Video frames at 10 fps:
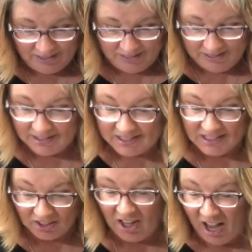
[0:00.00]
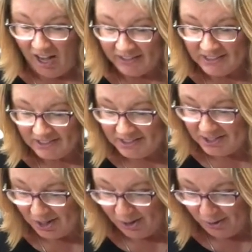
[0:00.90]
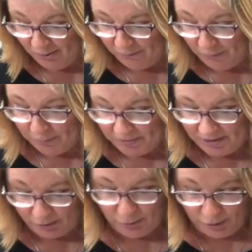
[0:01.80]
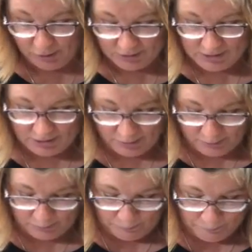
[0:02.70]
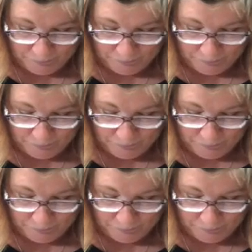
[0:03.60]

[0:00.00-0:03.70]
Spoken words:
it's still hot, so from the grill. So